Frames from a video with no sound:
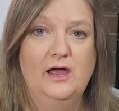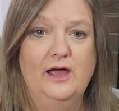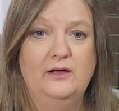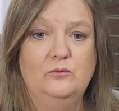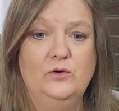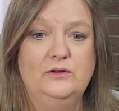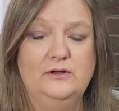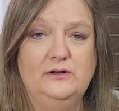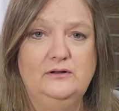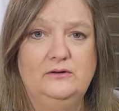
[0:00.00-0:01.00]
And what you
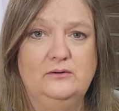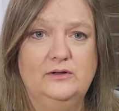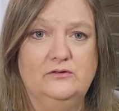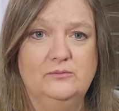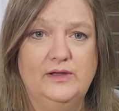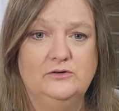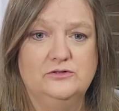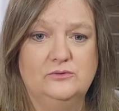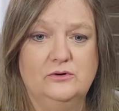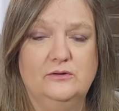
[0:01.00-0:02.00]
need to do is make
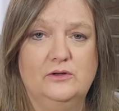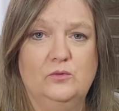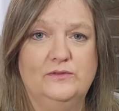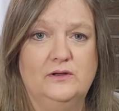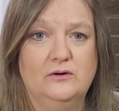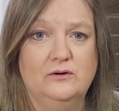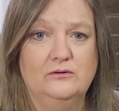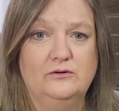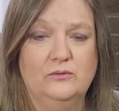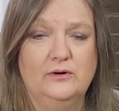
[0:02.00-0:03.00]
sure that what they
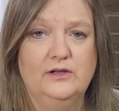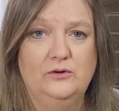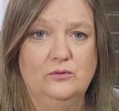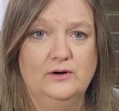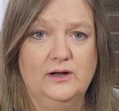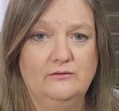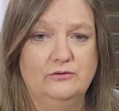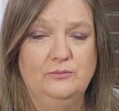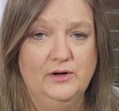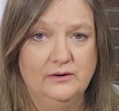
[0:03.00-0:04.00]
earned during your
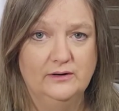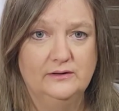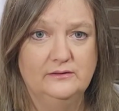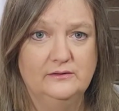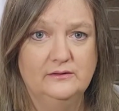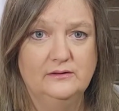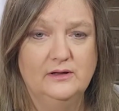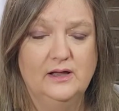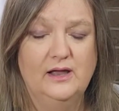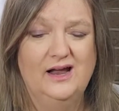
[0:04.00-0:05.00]
covered period
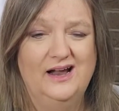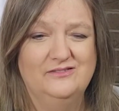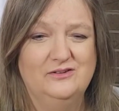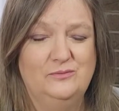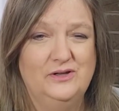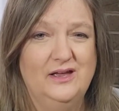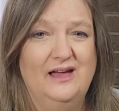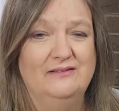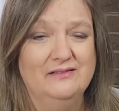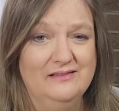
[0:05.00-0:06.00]
has to be
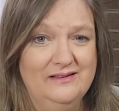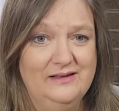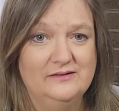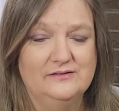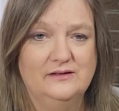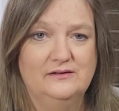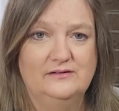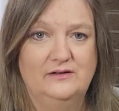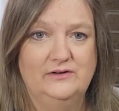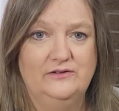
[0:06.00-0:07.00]
at least
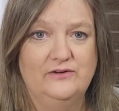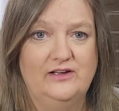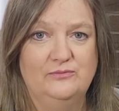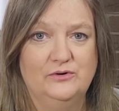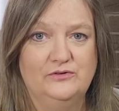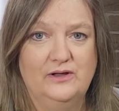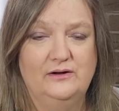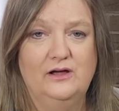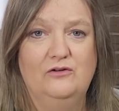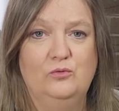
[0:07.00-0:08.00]

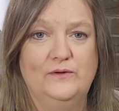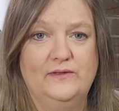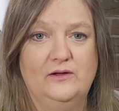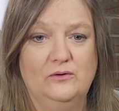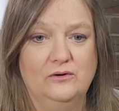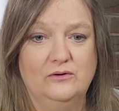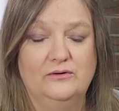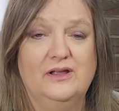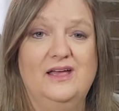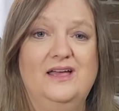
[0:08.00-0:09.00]
75% of what they
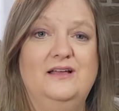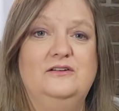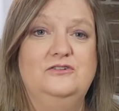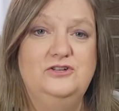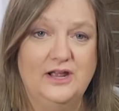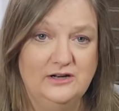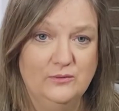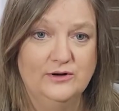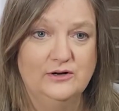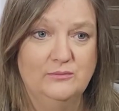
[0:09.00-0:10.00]
earned
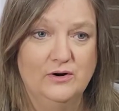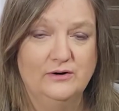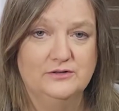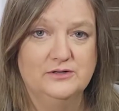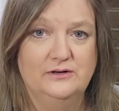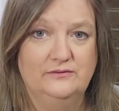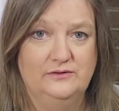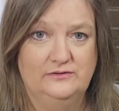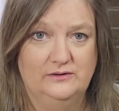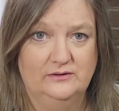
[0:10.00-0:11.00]
January to March of
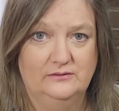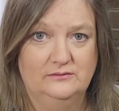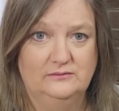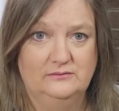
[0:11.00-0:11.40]
this year.